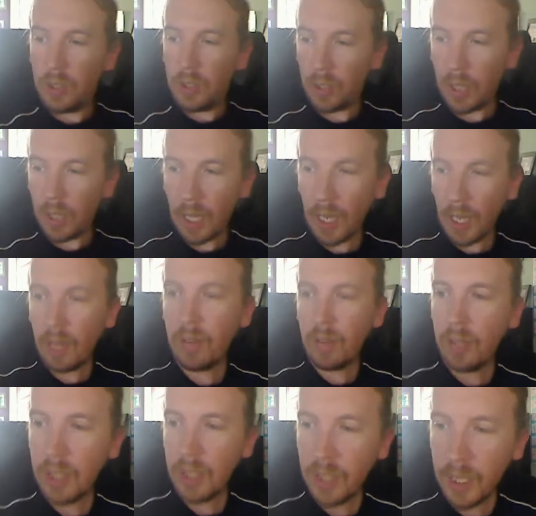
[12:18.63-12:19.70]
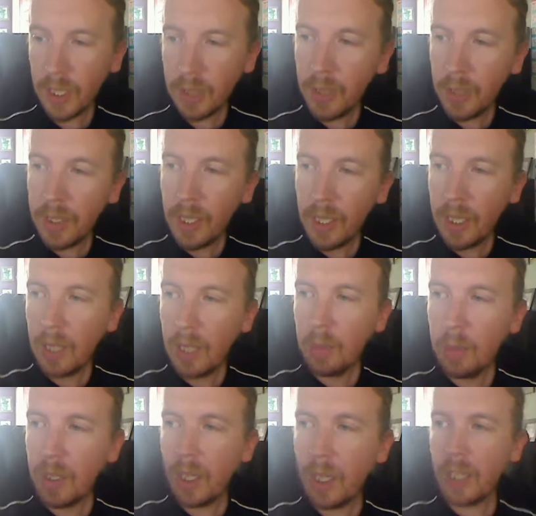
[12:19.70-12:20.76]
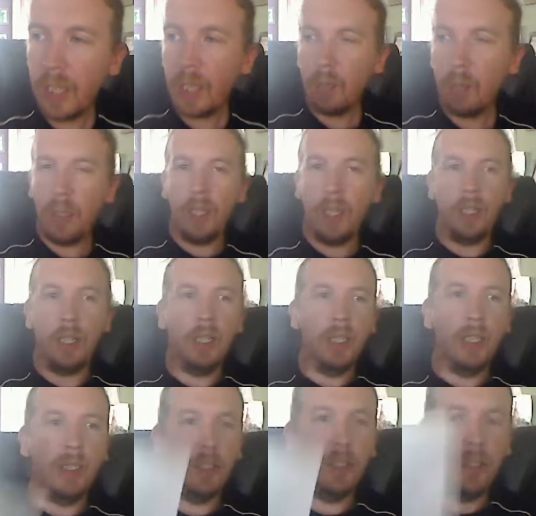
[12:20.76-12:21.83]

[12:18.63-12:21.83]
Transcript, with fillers: So yeah, I haven't really talked about that yet, but I got my this is